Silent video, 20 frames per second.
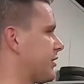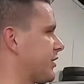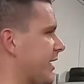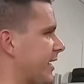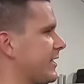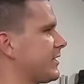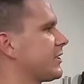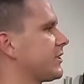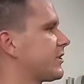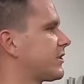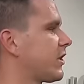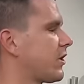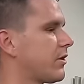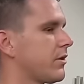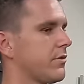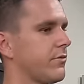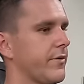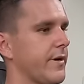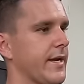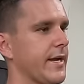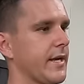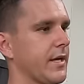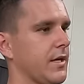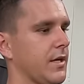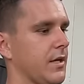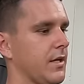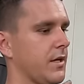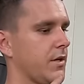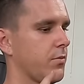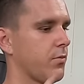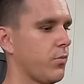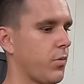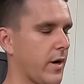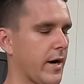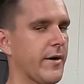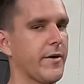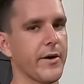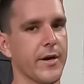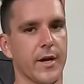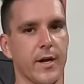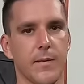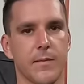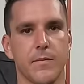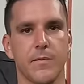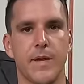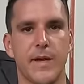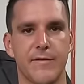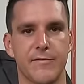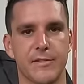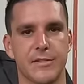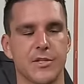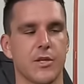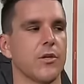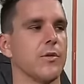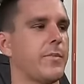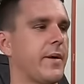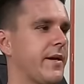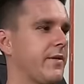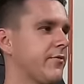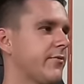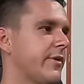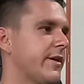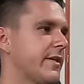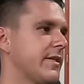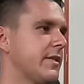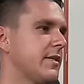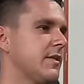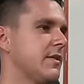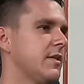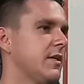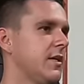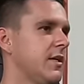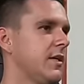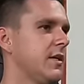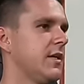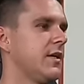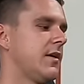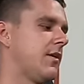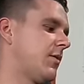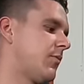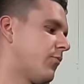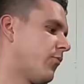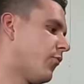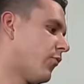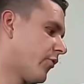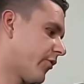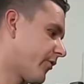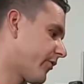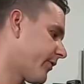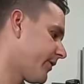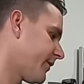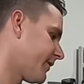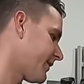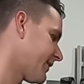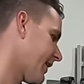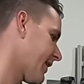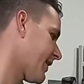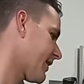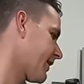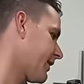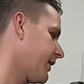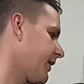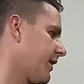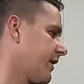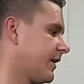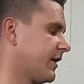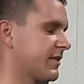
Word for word: change the solar reg, wire it up, have the solar panel ready, water in the tank.